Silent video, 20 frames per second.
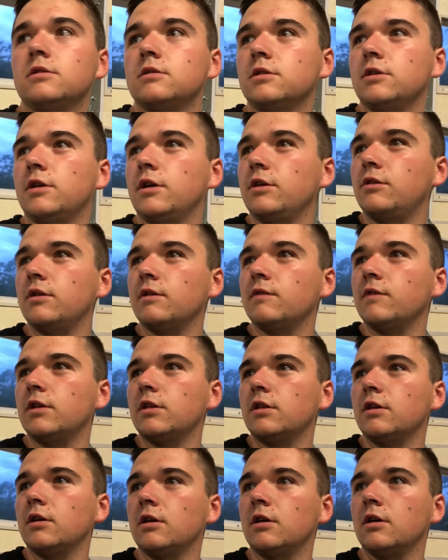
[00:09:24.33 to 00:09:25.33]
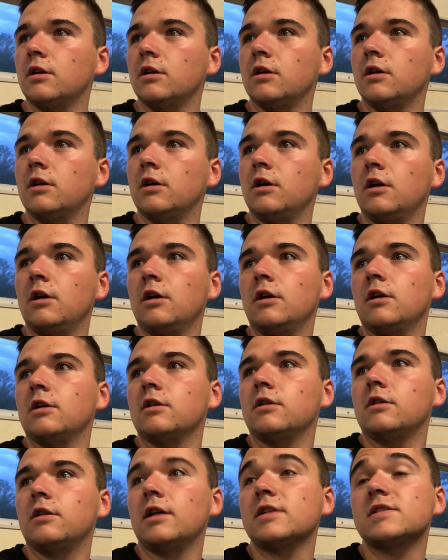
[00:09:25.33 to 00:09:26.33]
Can you think of anything?
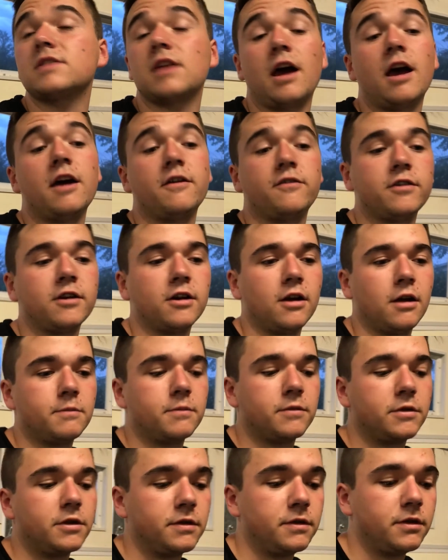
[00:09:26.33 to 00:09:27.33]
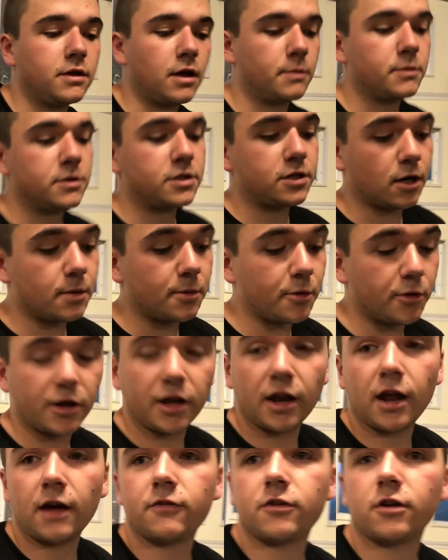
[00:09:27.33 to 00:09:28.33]
That's after. I'm turboing it
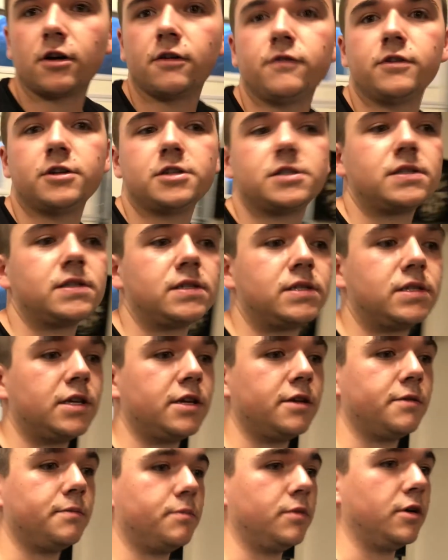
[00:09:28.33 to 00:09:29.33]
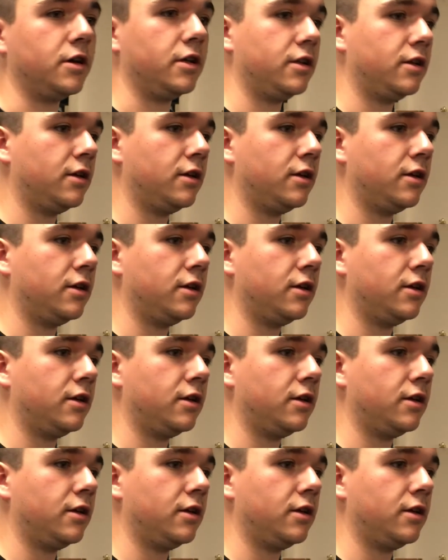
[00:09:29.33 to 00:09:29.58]
after I finish the Z, but